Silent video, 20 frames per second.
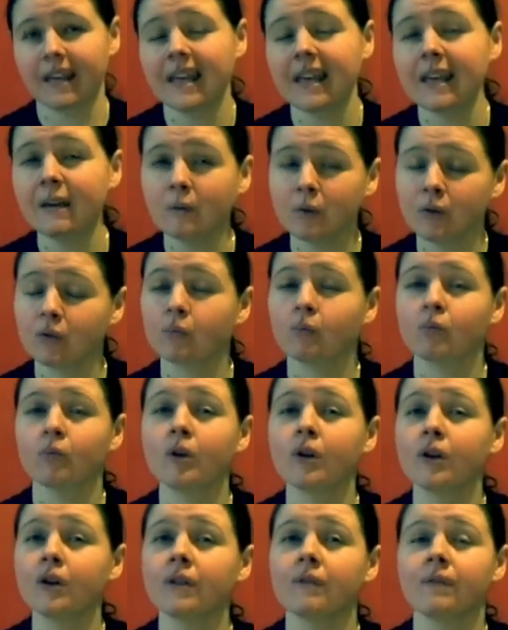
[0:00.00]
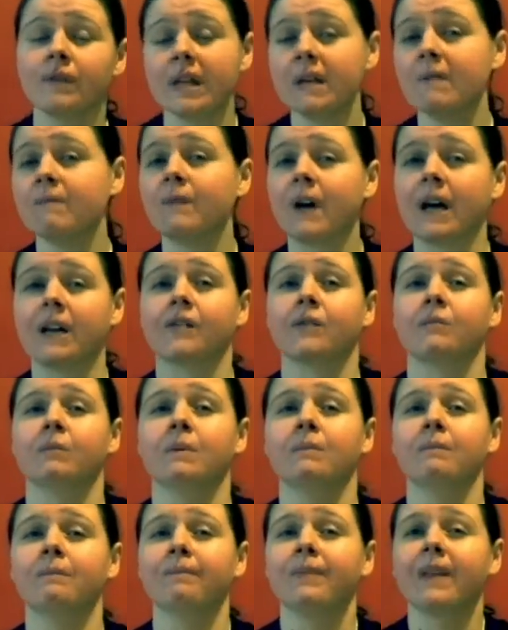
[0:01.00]
it was worth the
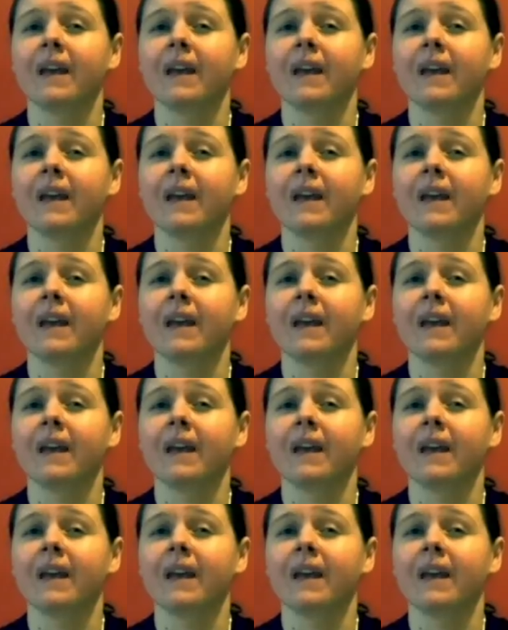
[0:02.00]
investment.